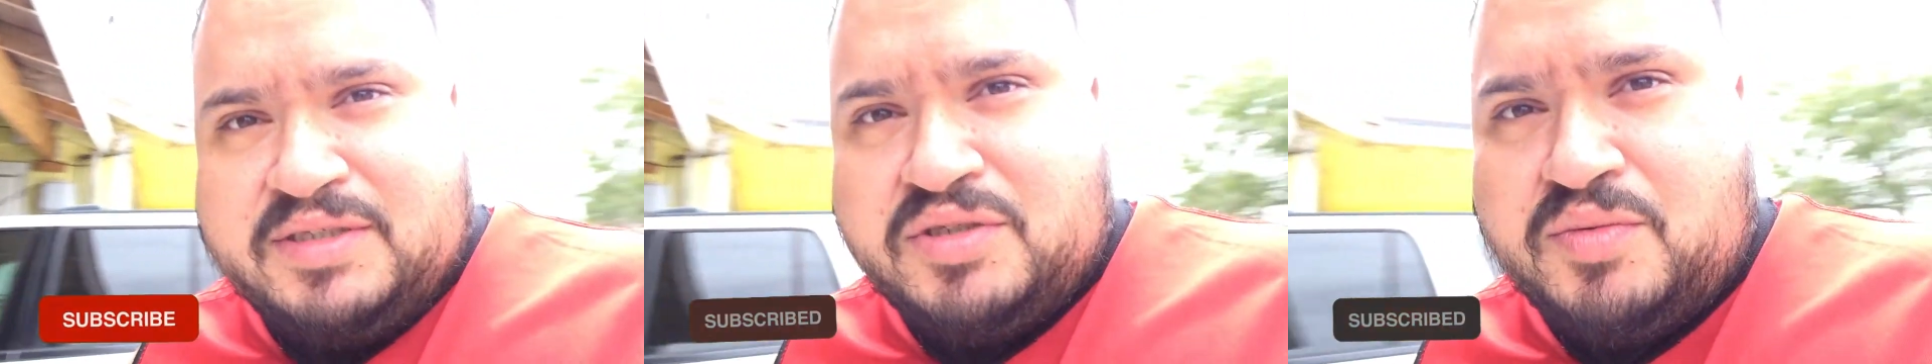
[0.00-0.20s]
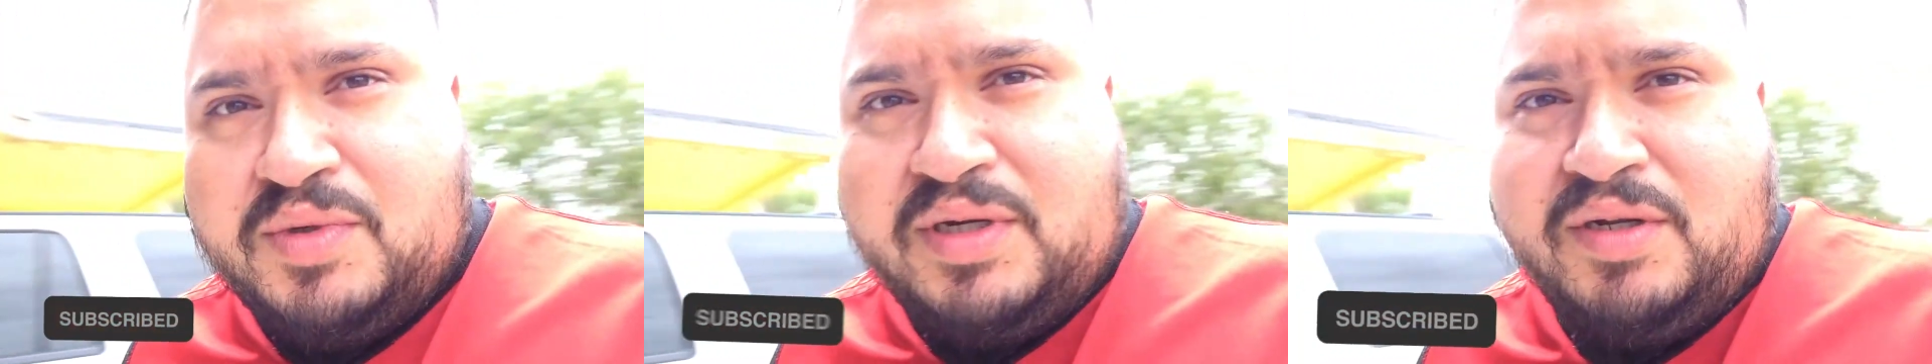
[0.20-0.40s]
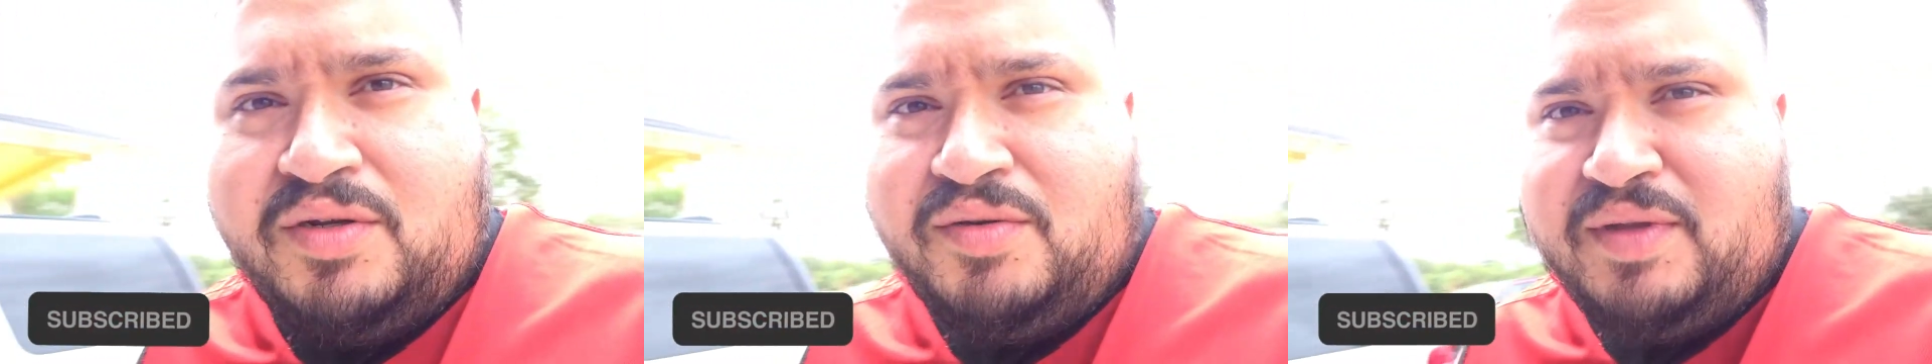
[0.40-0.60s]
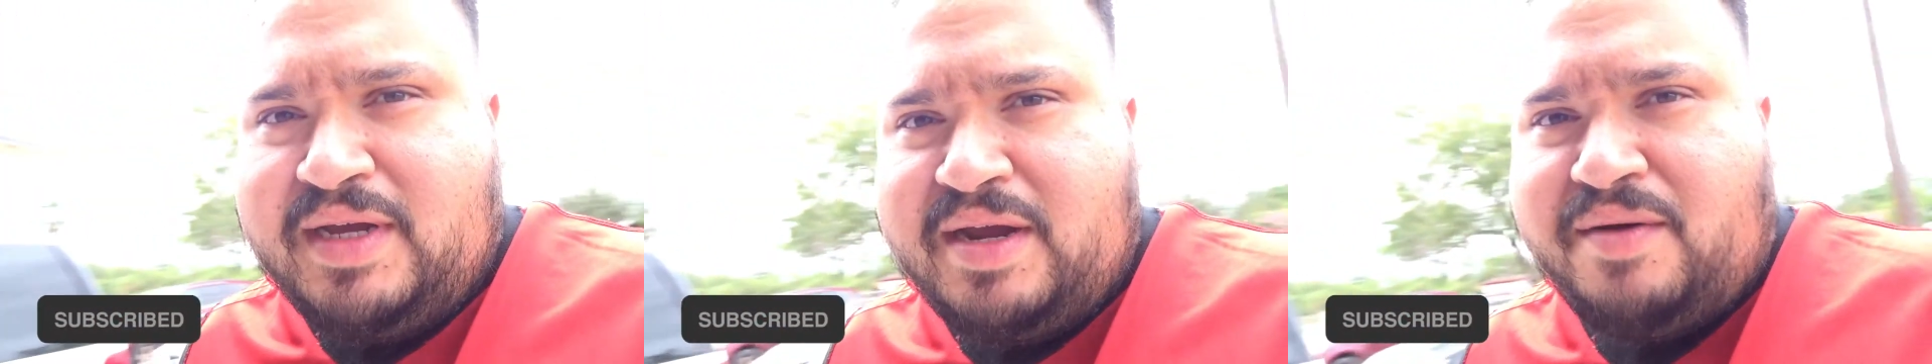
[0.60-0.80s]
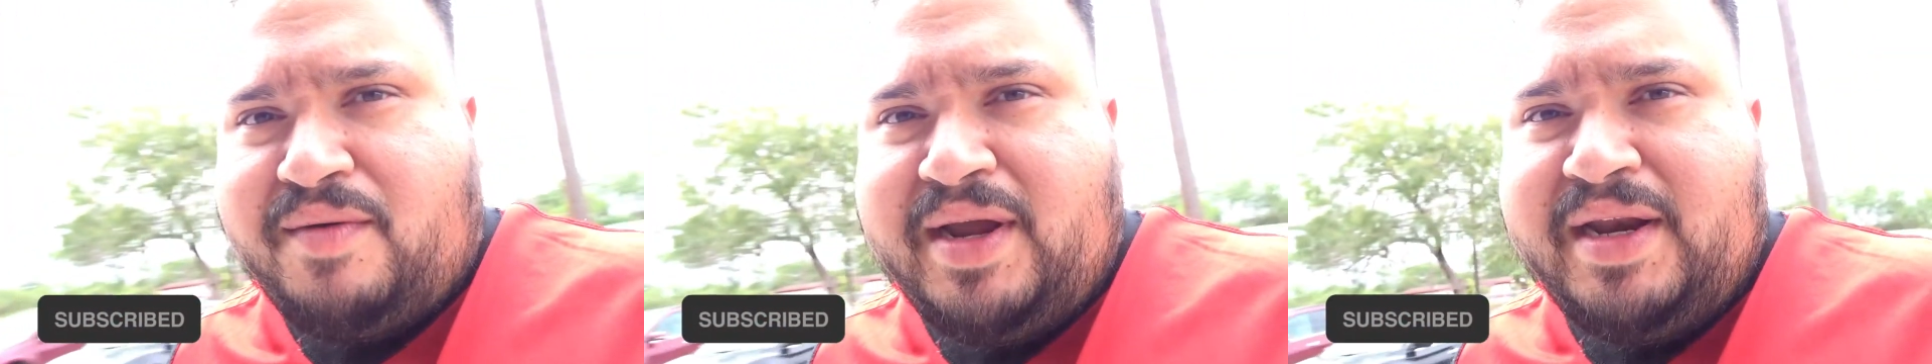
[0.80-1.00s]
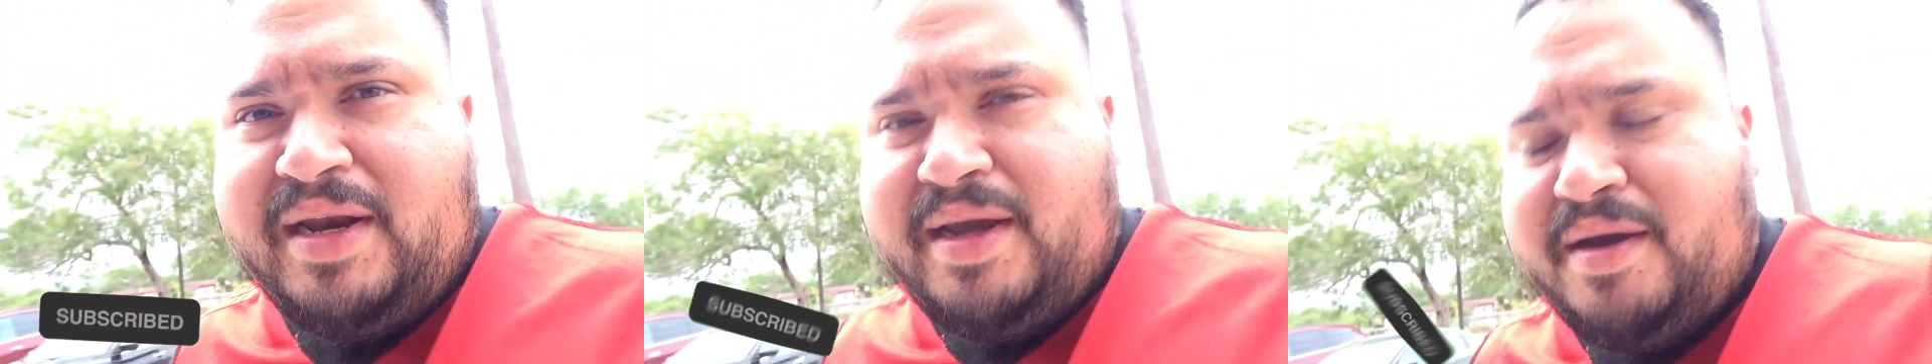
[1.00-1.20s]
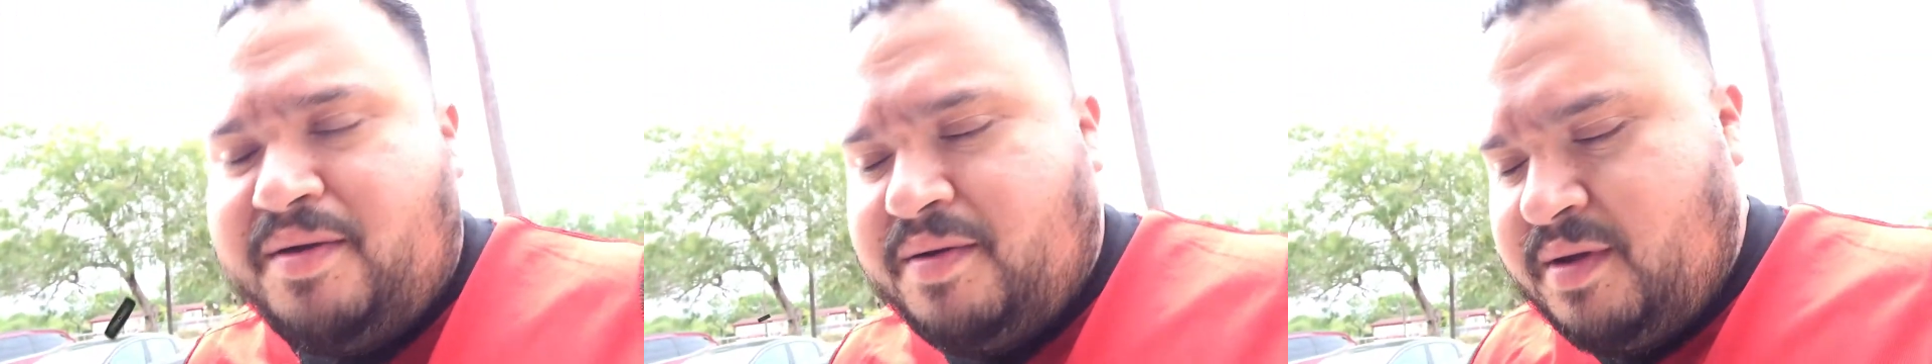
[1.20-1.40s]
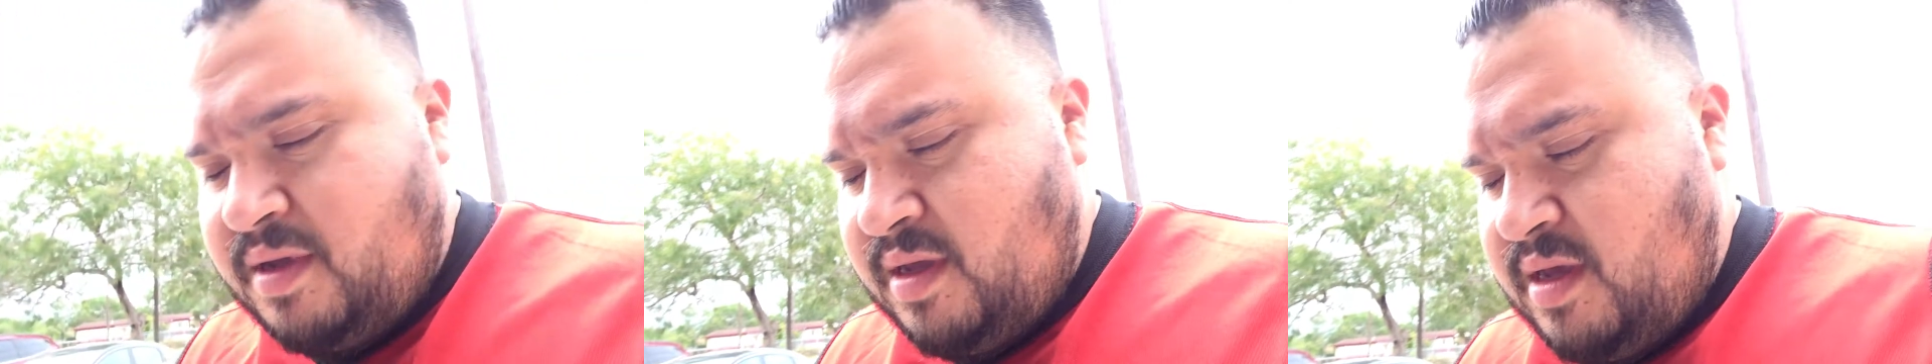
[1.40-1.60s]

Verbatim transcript: So we're gonna do that right now